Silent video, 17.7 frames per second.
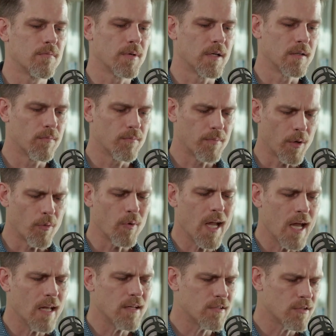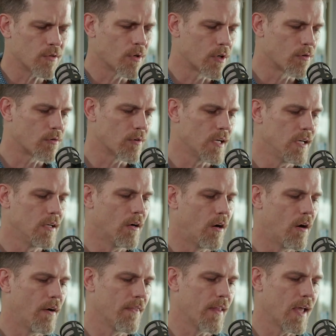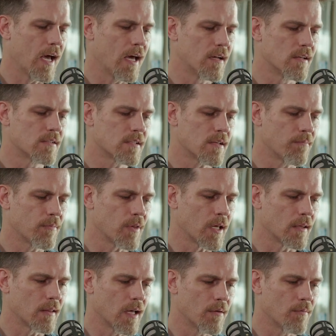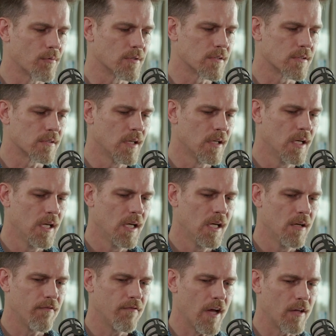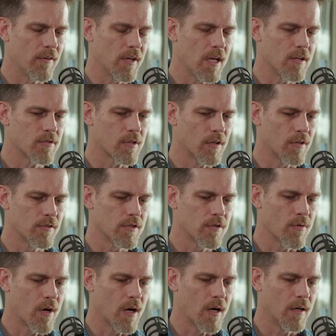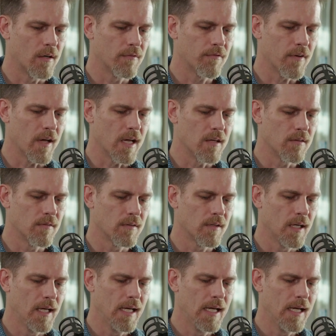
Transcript: But we had to agree on that as something that was foundational to our faith.